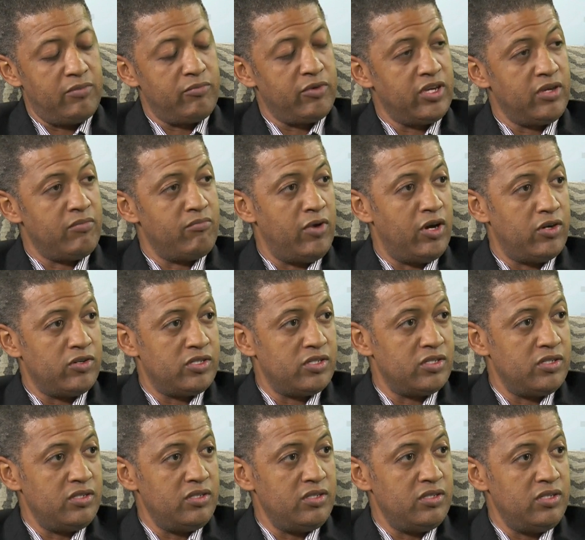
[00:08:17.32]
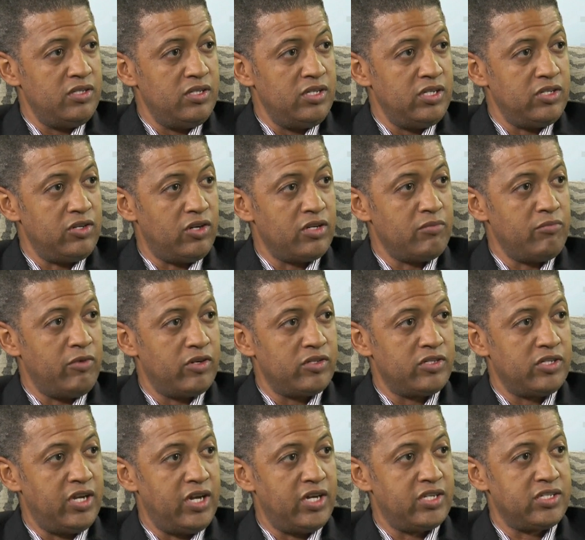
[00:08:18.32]
emotion. Not
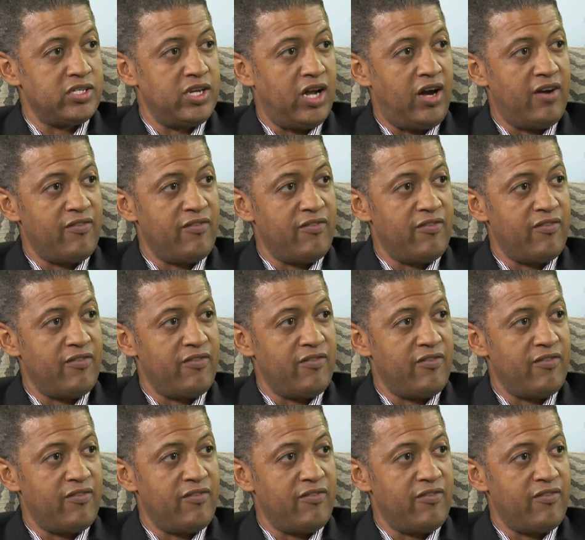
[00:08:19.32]
emotion as in I